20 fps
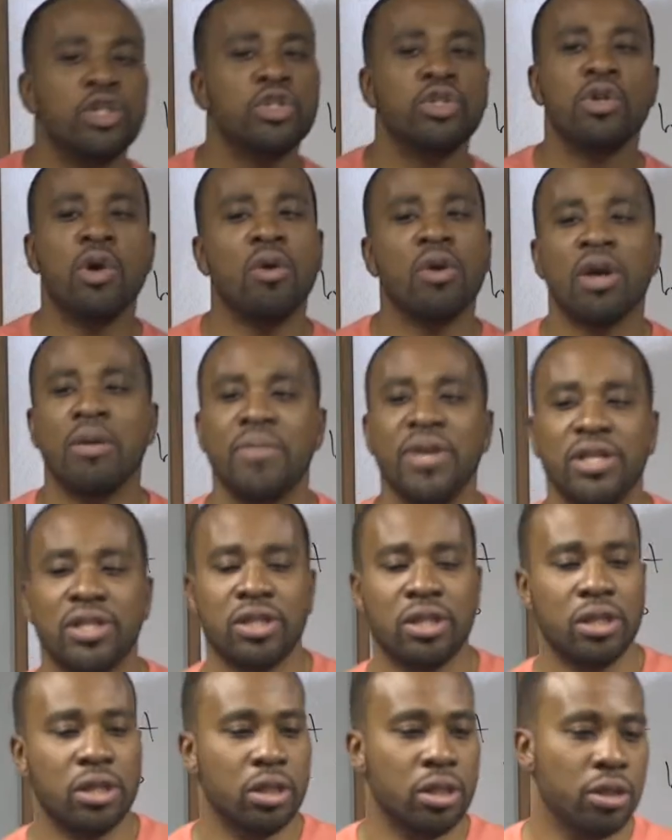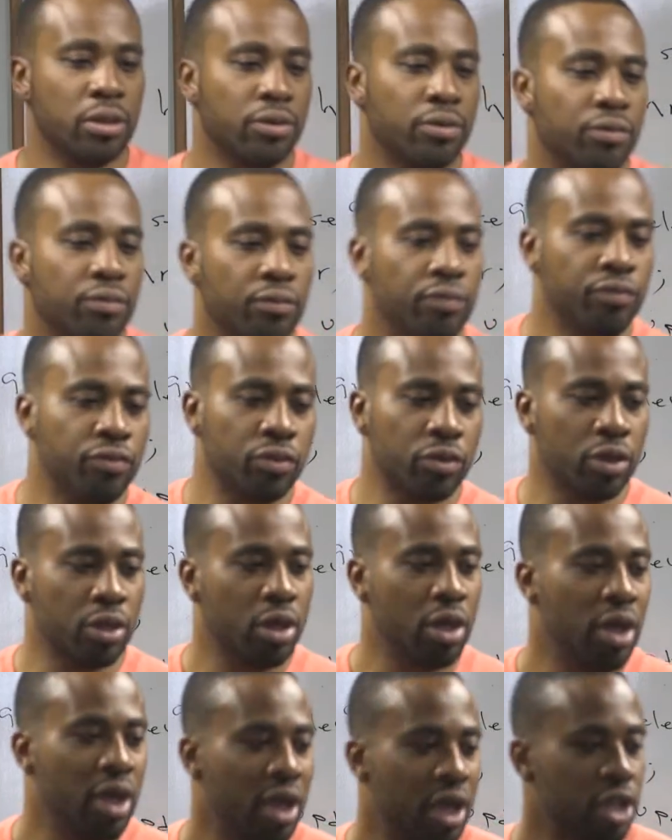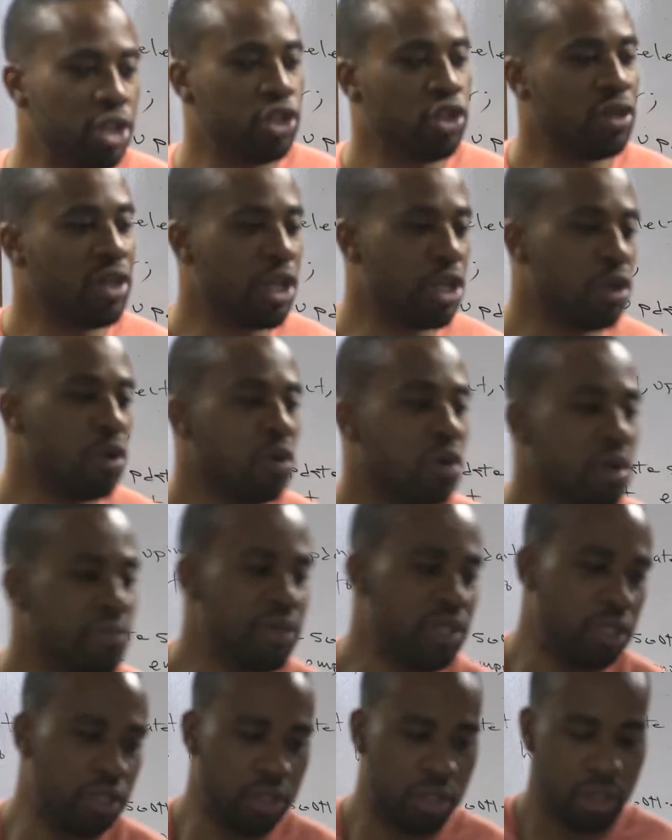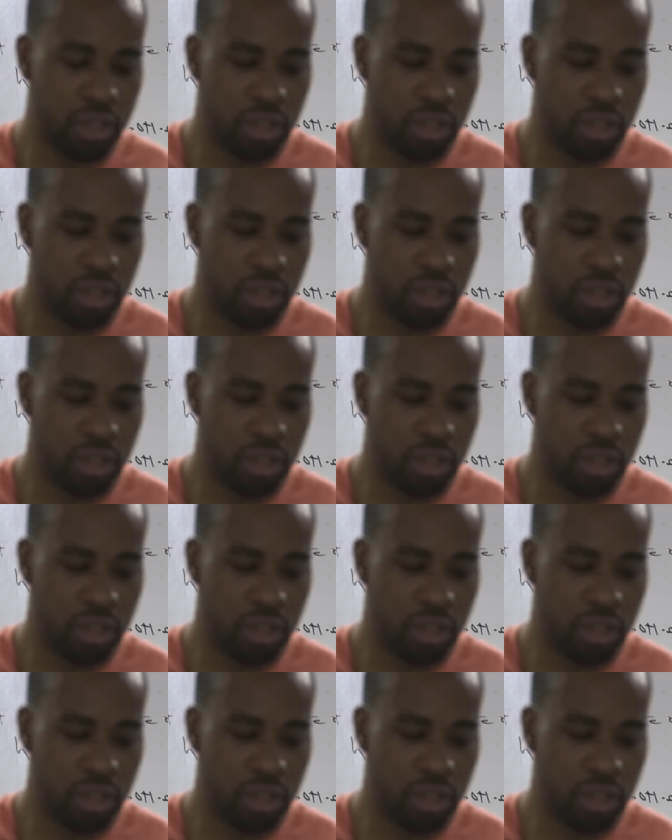don't commit. Ensure that you don't commit.